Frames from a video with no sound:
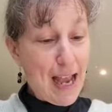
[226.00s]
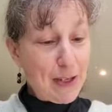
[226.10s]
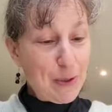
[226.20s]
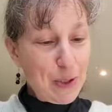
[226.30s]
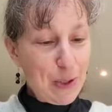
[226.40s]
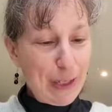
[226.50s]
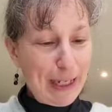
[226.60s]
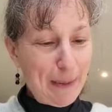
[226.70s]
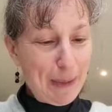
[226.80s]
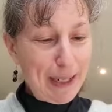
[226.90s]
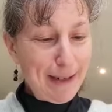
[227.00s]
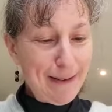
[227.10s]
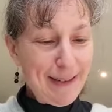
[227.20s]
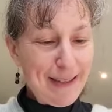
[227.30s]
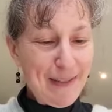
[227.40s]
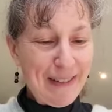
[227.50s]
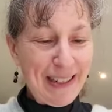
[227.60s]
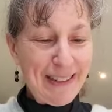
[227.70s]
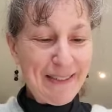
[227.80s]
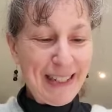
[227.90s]
So I'm just looking at my notes
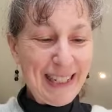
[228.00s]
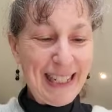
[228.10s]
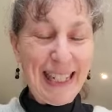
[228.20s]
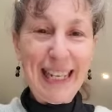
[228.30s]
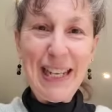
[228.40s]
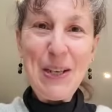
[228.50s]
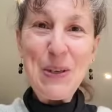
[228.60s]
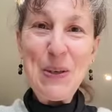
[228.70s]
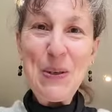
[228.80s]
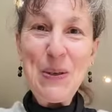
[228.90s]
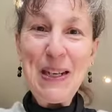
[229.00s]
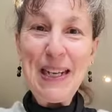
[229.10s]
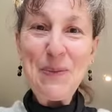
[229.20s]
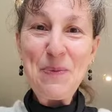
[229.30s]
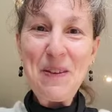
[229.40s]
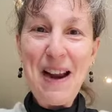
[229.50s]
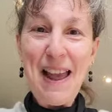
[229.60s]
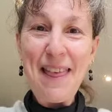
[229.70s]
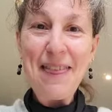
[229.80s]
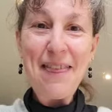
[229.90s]
very quickly. Cooling
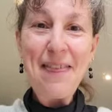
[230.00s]
breath.